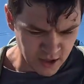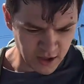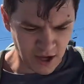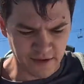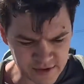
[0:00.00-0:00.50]

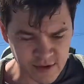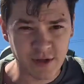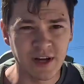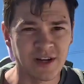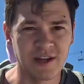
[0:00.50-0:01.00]
you have to
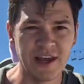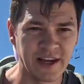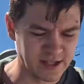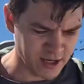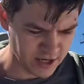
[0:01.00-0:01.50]
train your
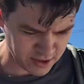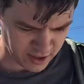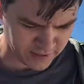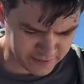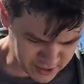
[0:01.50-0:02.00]
legs, and you
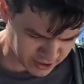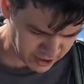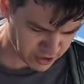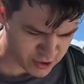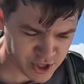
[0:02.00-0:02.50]
have to
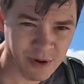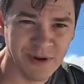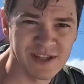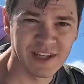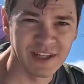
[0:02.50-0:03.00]
train your
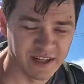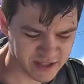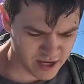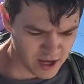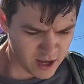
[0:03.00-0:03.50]
shooting skills.